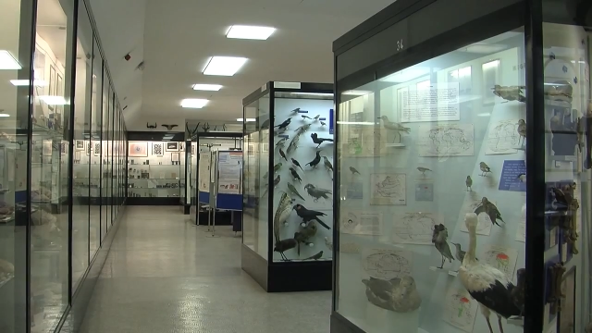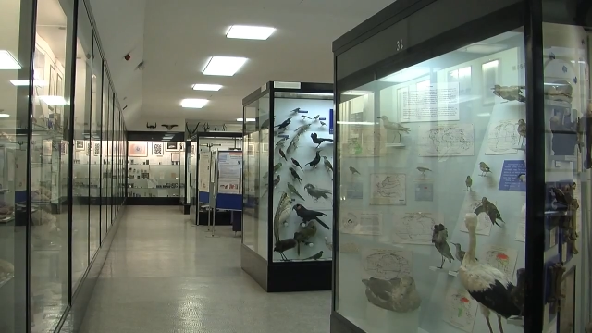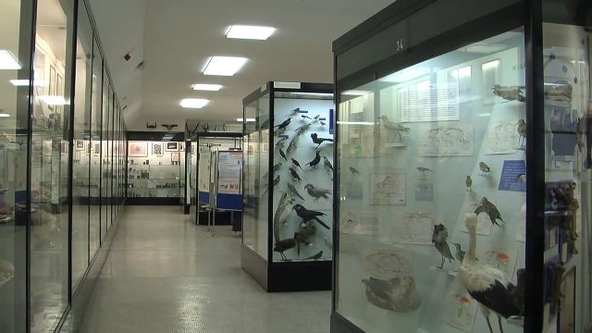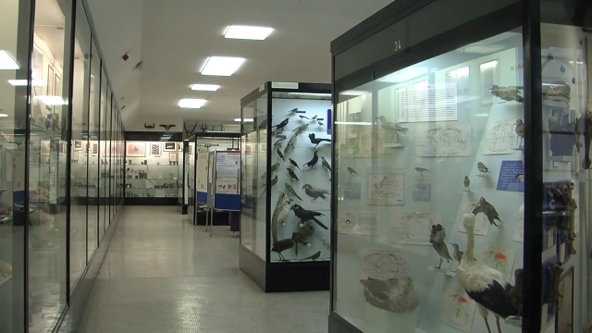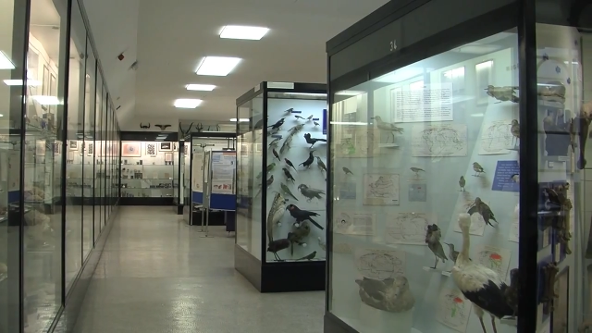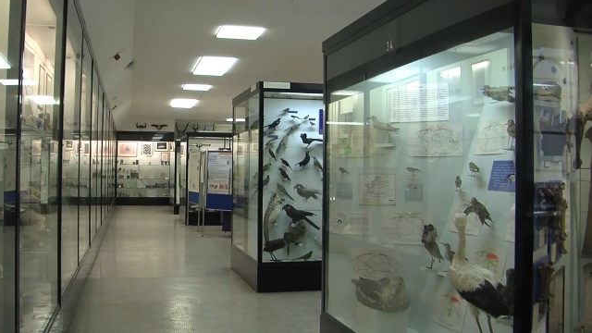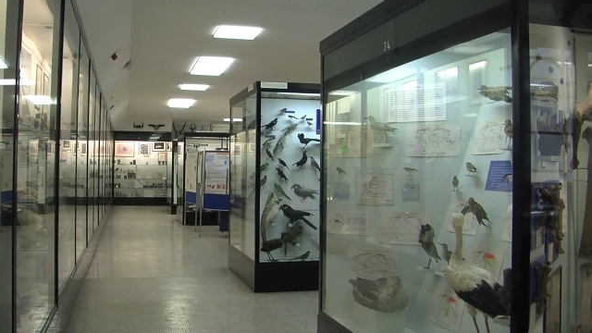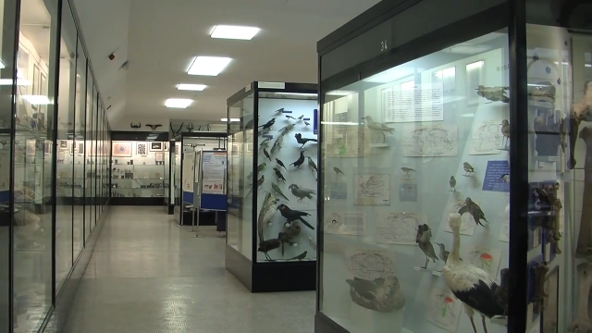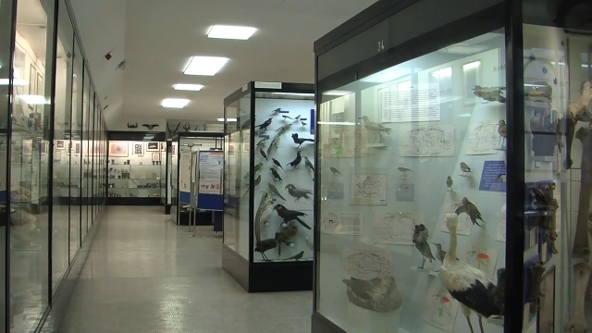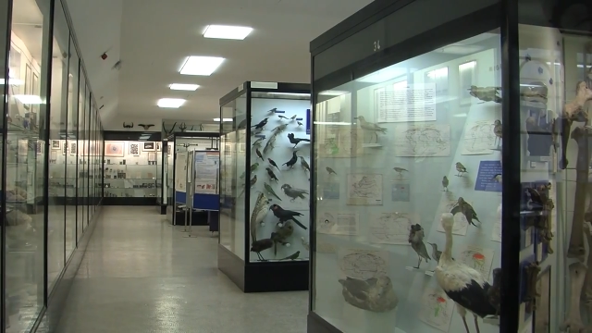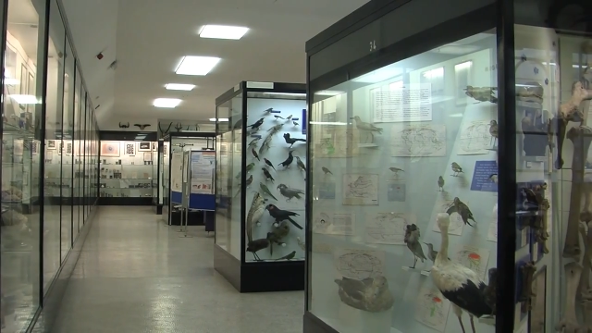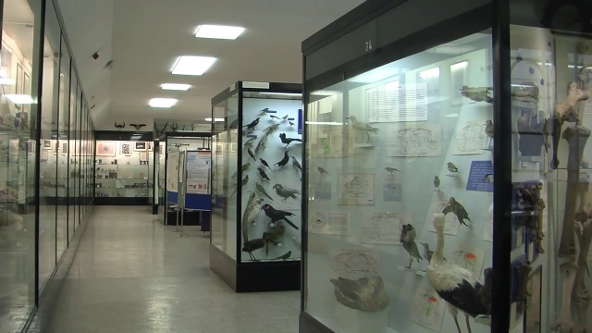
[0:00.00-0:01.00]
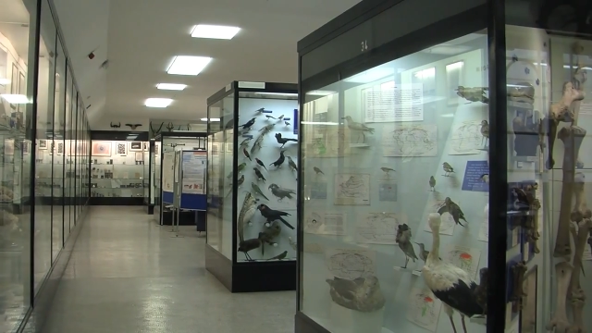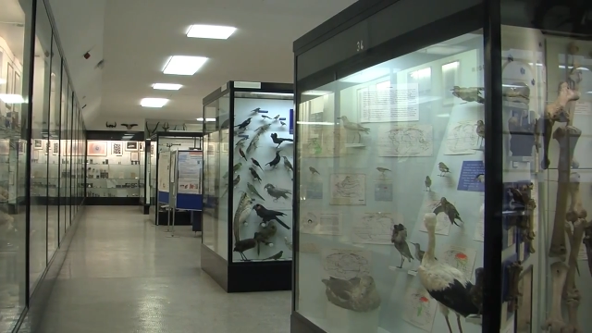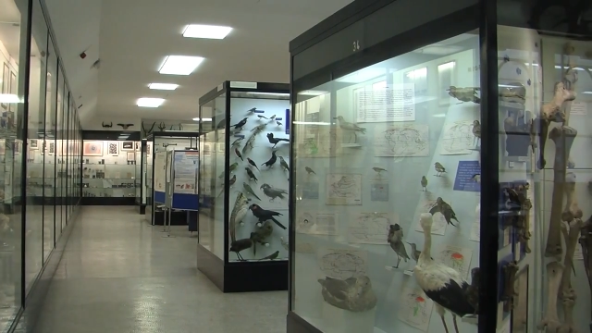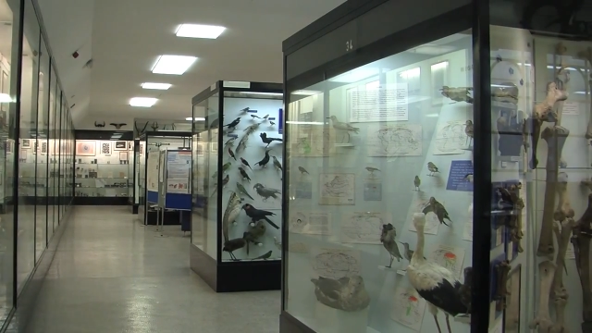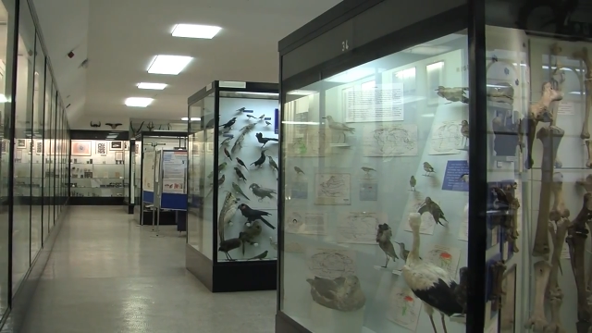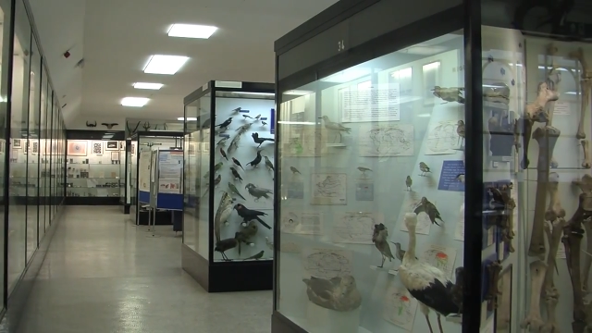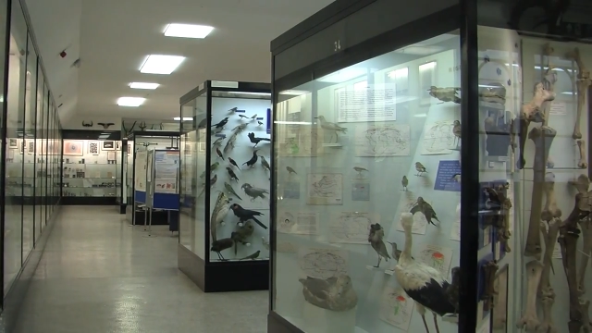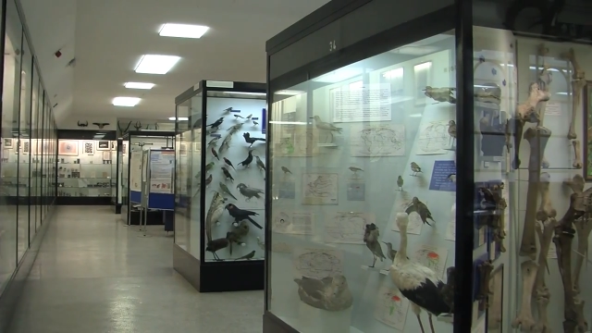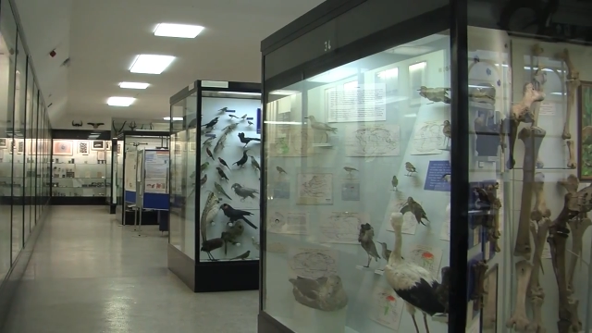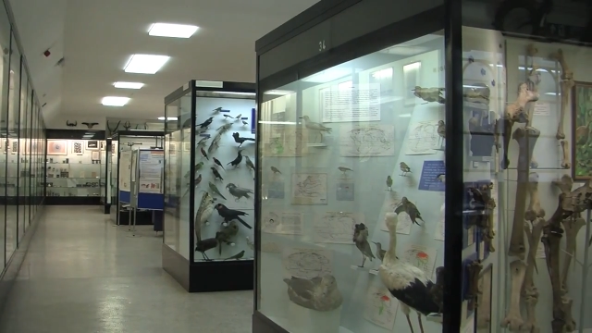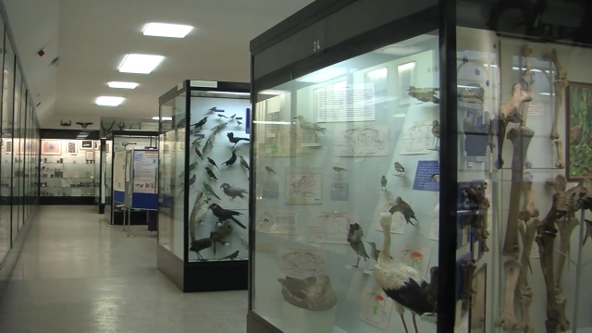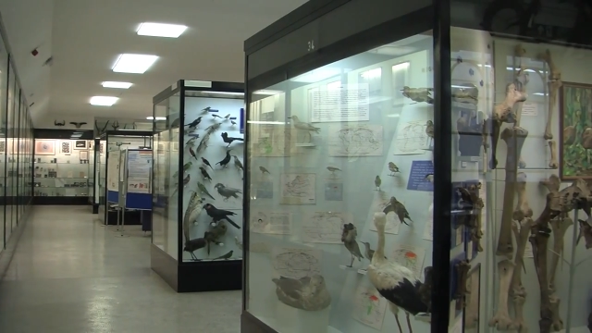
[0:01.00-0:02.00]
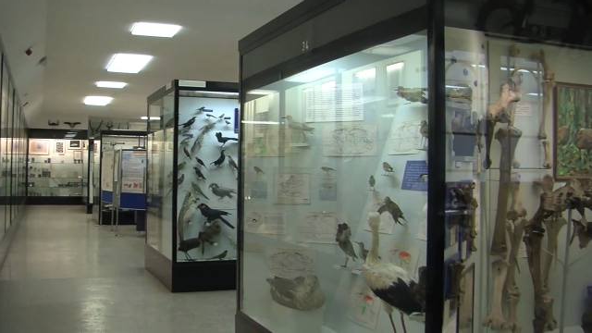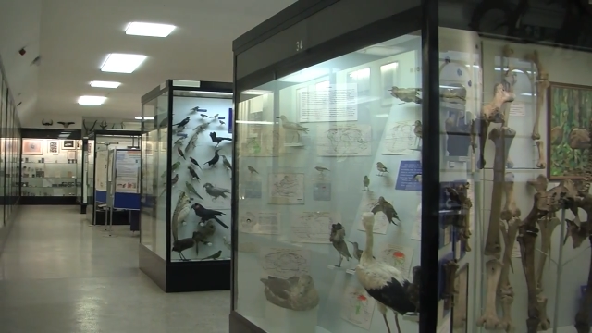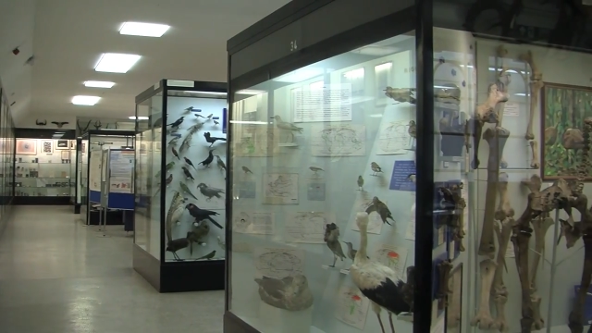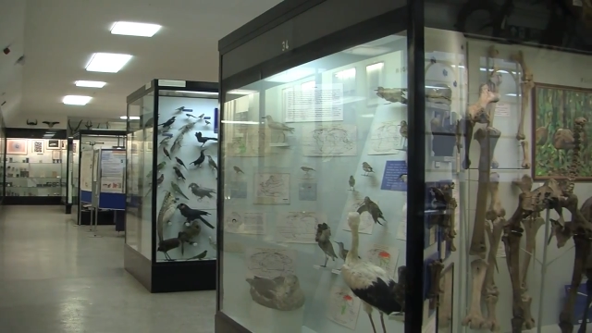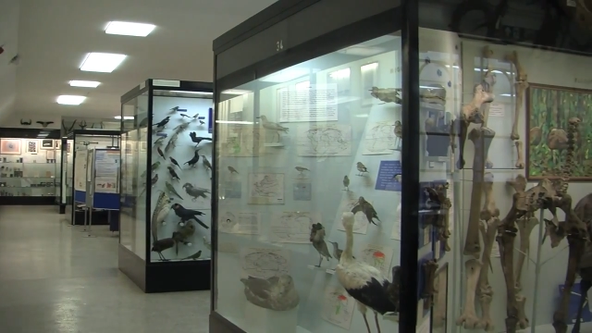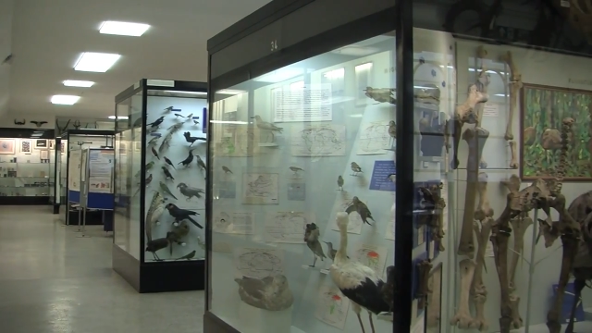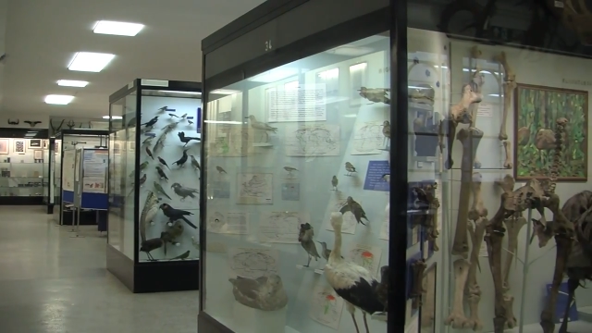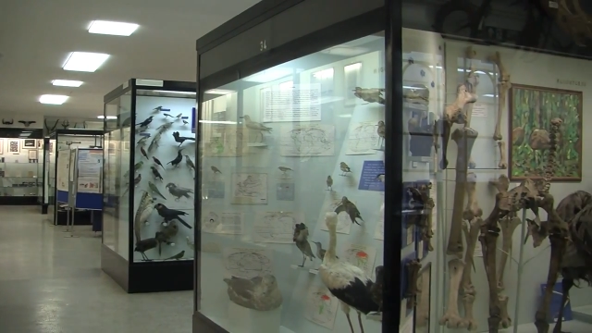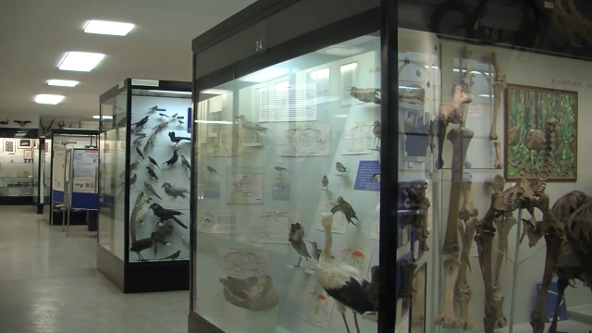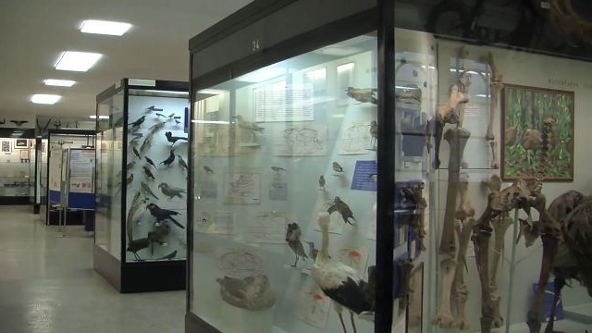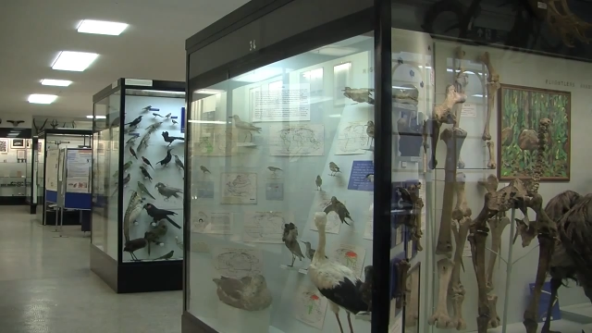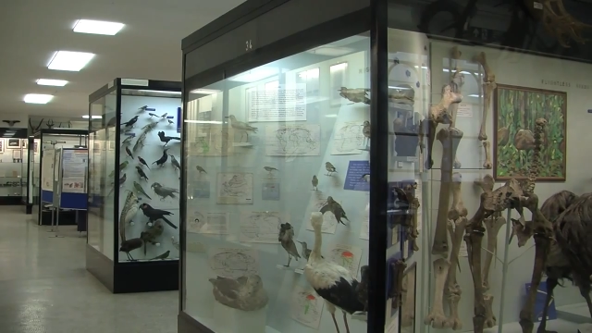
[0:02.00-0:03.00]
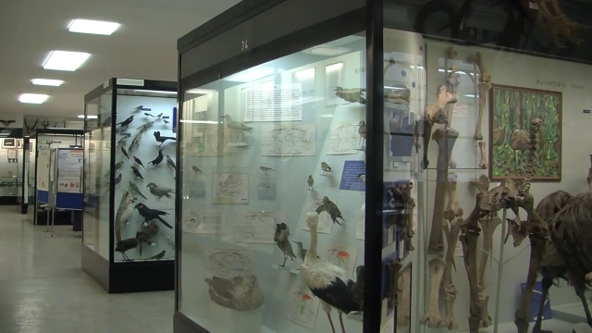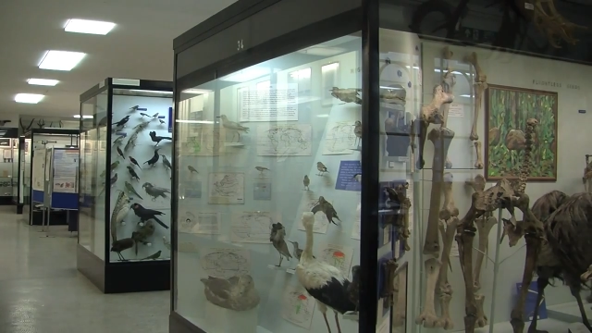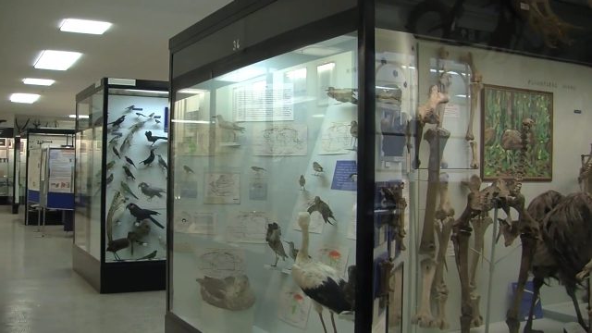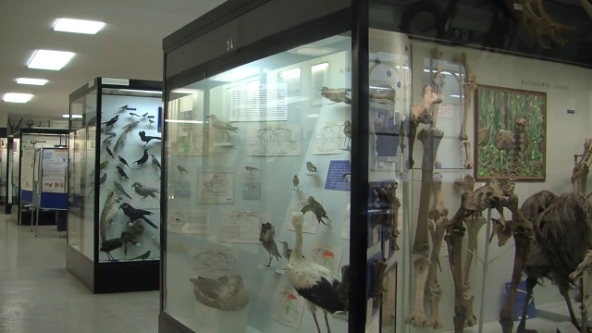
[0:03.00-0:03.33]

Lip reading: No face is visible, so there are no lips to read.